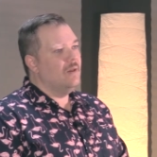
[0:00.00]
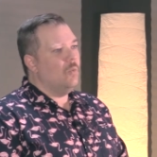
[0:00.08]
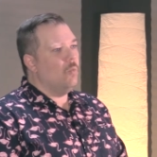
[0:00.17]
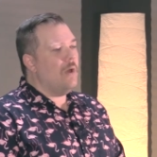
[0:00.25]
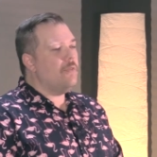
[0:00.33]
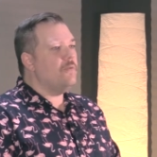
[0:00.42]

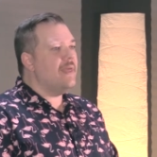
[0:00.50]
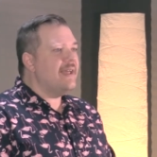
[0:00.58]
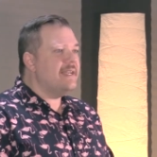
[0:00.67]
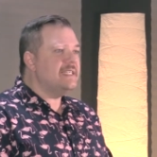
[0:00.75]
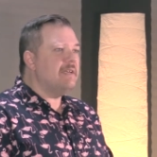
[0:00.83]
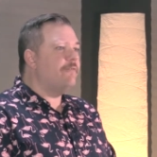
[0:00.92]
whether that
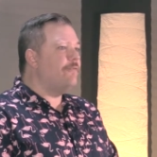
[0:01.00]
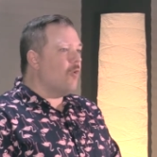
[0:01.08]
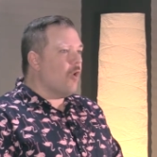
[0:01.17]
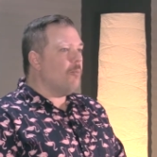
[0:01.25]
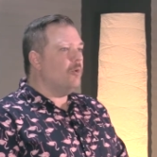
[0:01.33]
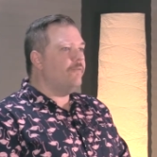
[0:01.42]
is a
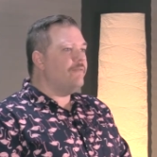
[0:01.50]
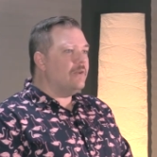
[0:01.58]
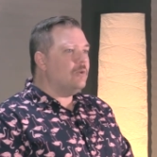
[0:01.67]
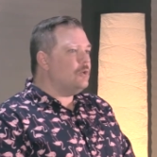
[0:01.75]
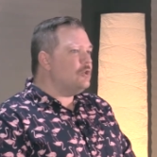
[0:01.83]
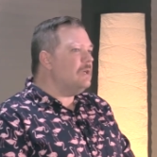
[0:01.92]
formal
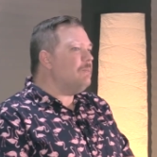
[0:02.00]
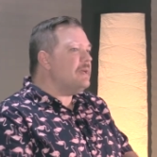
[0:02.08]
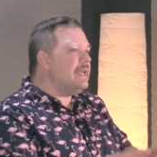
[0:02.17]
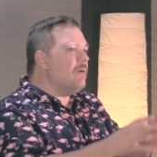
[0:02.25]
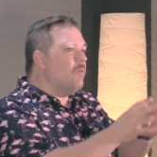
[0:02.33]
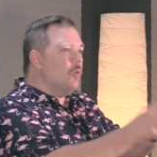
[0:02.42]
fellowship
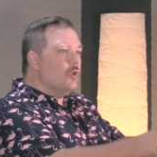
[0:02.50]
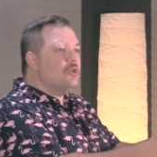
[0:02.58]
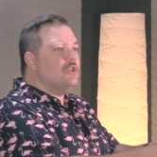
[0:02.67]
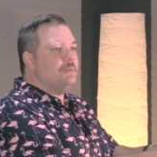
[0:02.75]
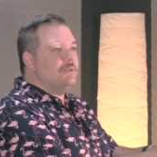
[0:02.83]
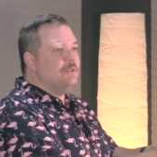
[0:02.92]
in a
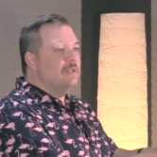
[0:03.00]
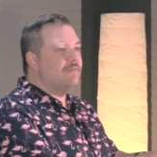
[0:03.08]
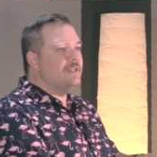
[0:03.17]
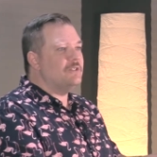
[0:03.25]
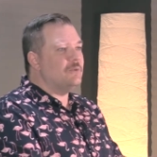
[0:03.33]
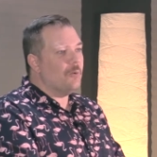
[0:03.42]
worship
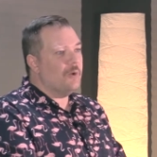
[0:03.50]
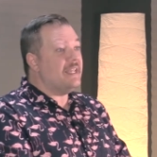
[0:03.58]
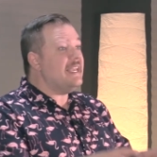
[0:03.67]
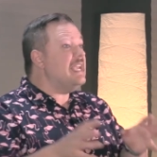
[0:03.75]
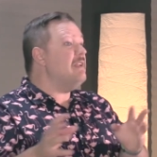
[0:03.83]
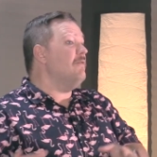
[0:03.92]
service or an
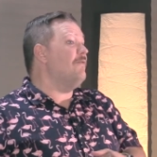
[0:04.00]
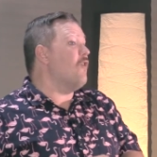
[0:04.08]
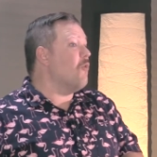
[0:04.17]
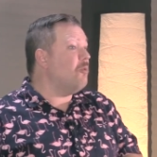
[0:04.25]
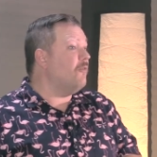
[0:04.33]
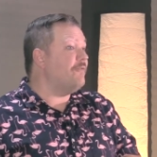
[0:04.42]

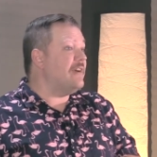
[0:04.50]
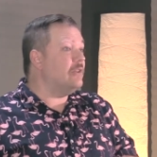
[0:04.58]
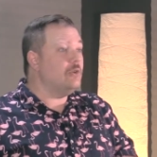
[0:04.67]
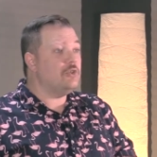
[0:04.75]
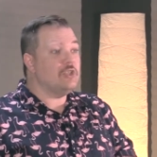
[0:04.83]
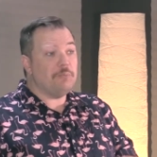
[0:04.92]
informal
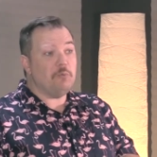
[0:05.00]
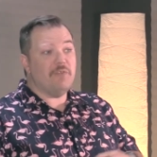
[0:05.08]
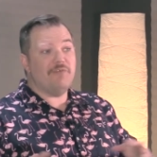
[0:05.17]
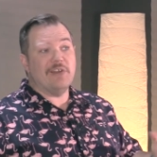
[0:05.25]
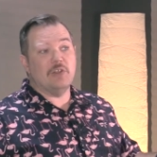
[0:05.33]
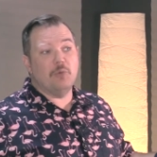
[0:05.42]
fellowship with
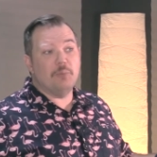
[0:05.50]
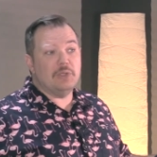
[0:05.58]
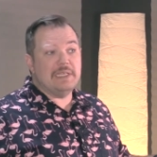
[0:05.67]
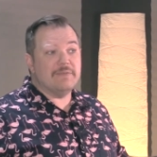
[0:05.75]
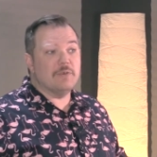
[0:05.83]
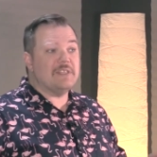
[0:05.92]
fellow
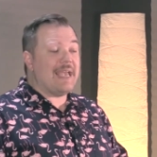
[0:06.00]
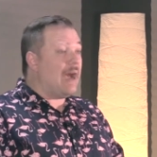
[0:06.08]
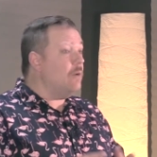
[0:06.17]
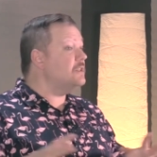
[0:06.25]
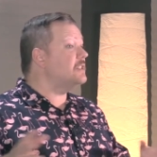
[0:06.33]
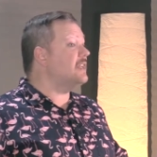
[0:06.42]
believers
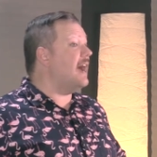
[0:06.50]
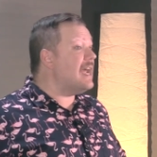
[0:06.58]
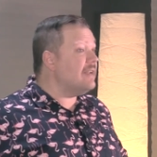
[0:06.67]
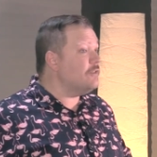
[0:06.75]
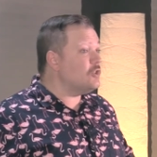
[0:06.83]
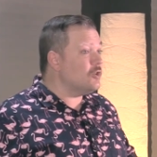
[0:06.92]
outside
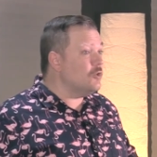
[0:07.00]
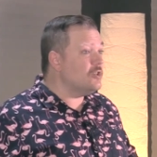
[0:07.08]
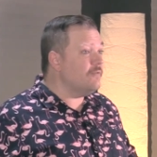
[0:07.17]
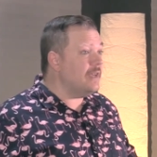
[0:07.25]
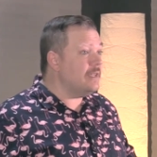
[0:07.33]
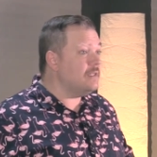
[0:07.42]
of a church
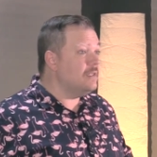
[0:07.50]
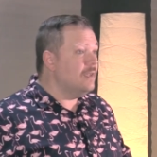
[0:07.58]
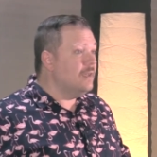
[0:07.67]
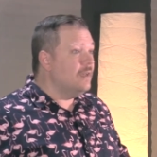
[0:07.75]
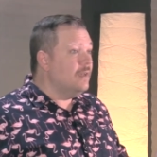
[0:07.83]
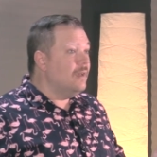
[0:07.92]
event,
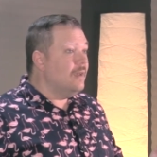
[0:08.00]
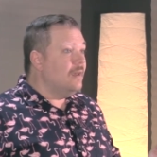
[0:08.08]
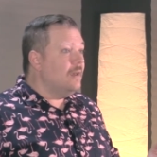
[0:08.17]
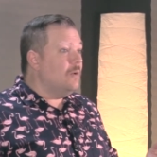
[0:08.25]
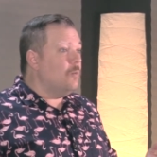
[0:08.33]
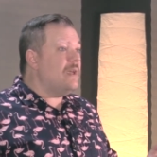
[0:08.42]

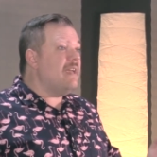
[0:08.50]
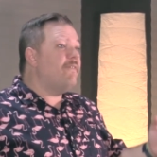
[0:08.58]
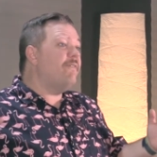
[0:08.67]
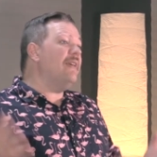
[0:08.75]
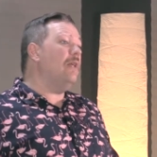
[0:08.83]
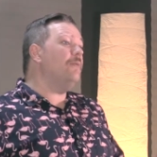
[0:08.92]
we have
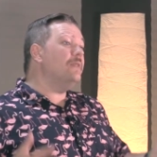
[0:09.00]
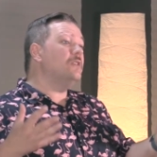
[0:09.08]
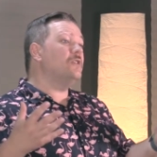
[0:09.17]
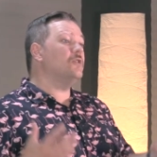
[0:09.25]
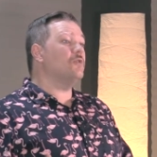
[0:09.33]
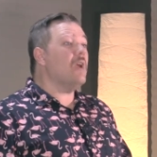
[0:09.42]
felt the
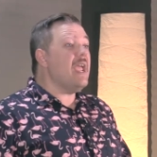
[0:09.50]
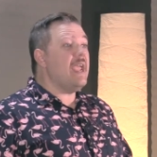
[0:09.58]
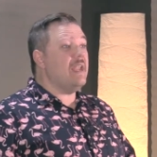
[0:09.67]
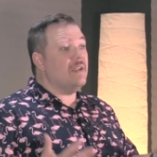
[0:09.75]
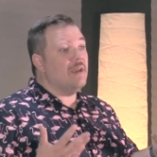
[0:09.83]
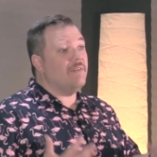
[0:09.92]

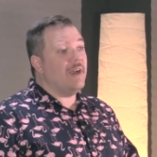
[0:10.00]
strain of